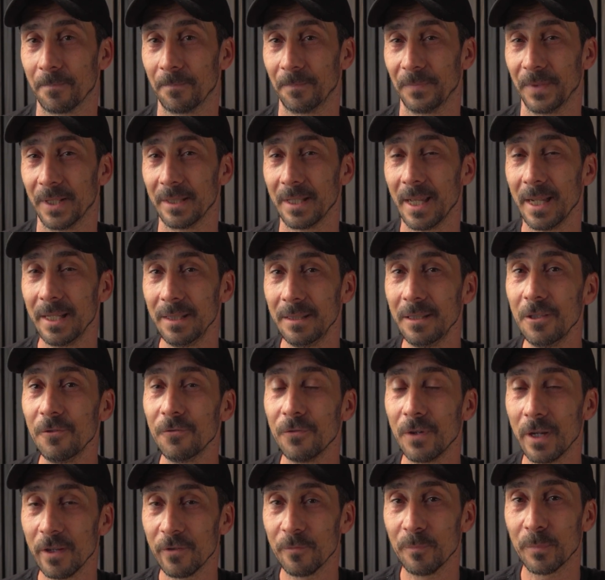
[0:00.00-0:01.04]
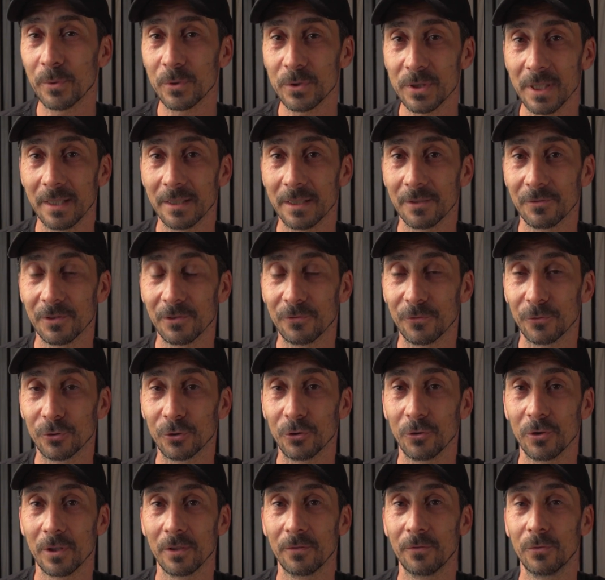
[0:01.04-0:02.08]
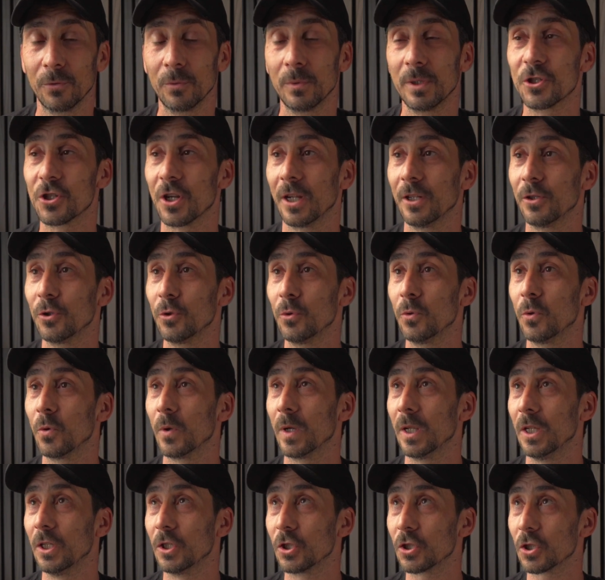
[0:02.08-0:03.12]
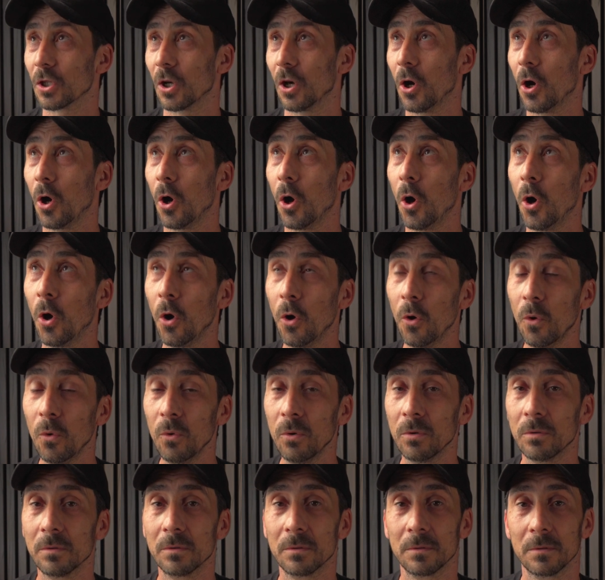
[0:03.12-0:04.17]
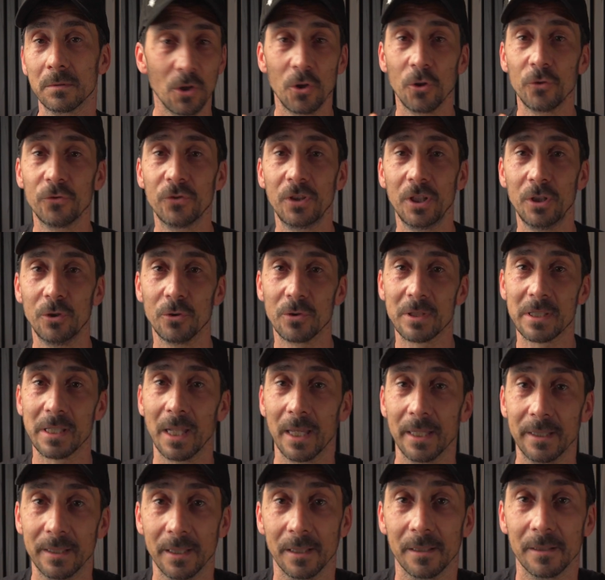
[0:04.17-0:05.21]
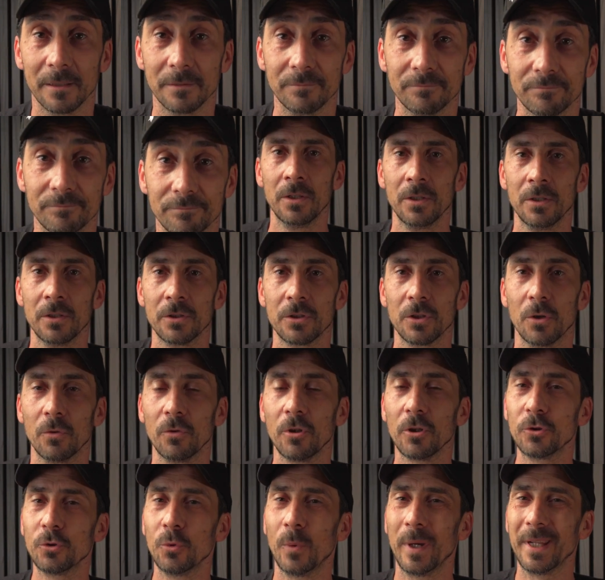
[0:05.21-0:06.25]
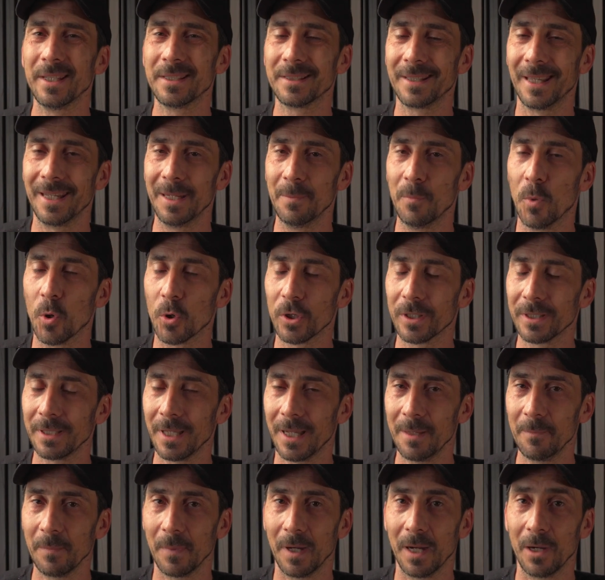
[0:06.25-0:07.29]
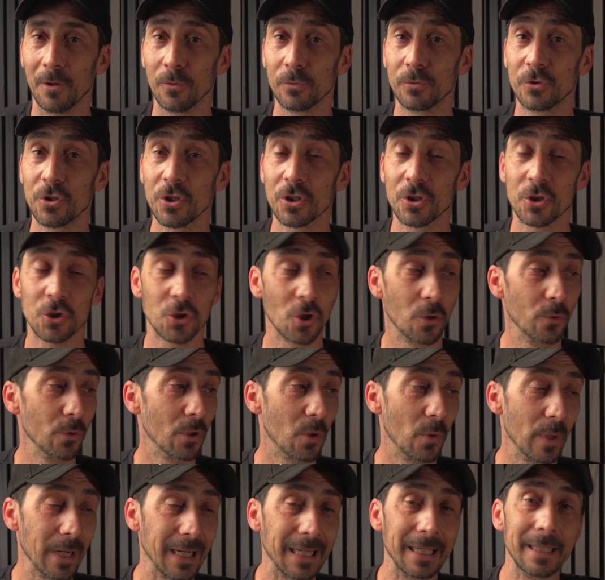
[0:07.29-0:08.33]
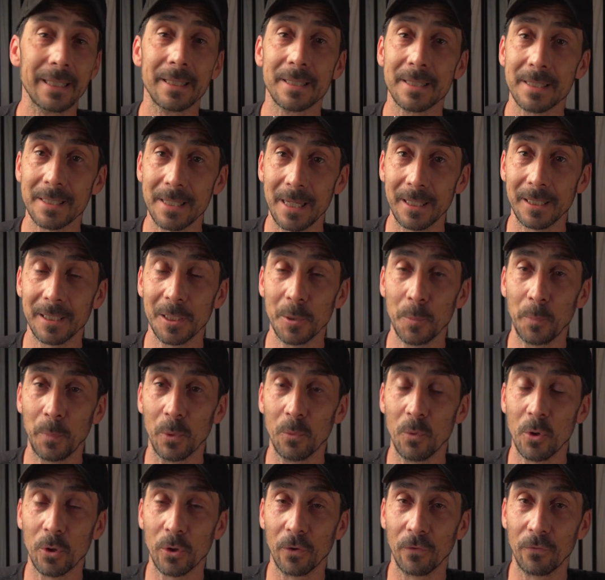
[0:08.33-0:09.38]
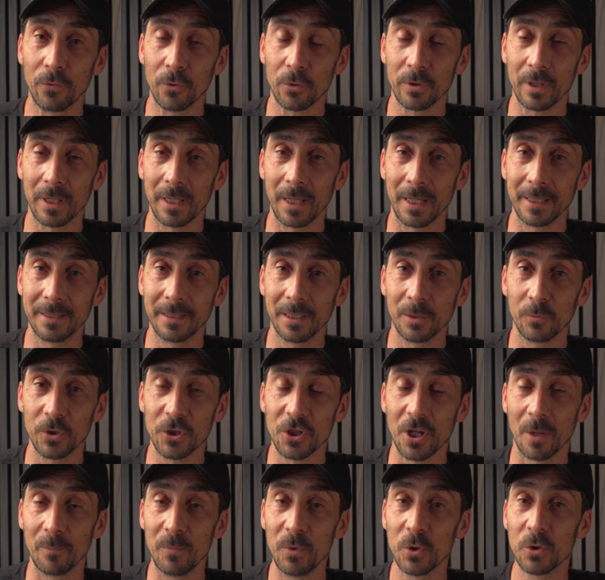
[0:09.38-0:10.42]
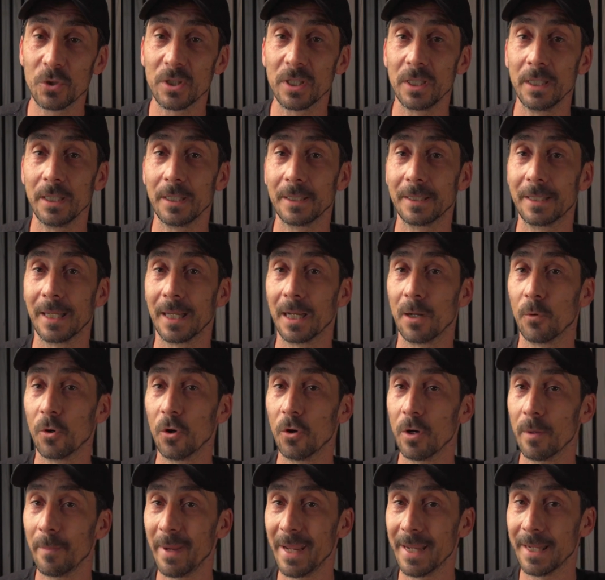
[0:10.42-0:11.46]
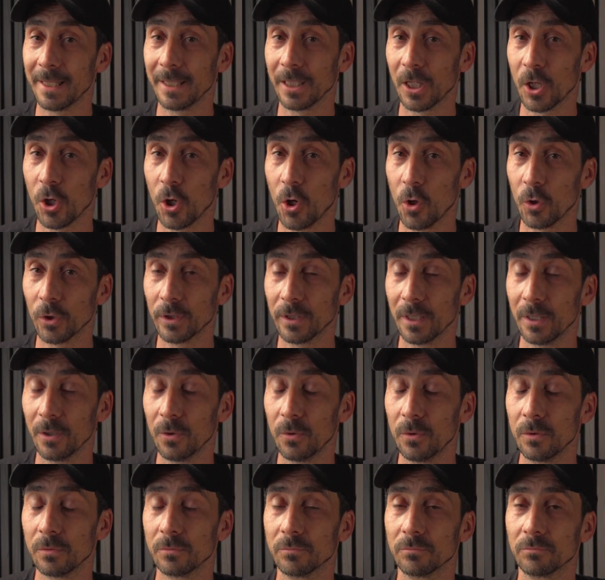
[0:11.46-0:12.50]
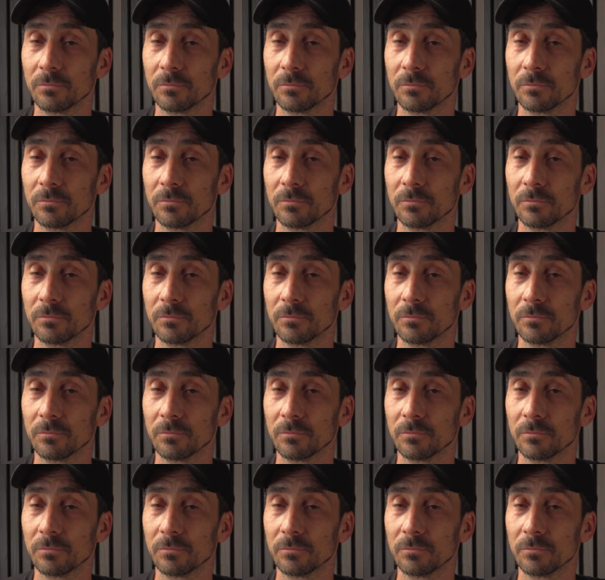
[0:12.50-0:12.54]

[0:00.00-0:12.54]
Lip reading: The 95% of the photography which I do, it's all continuous lighting. So not to waste any more time, I'll just show you quickly the setup. I'll walk you through the lighting which I'm using, then I'm gonna make the cocktail.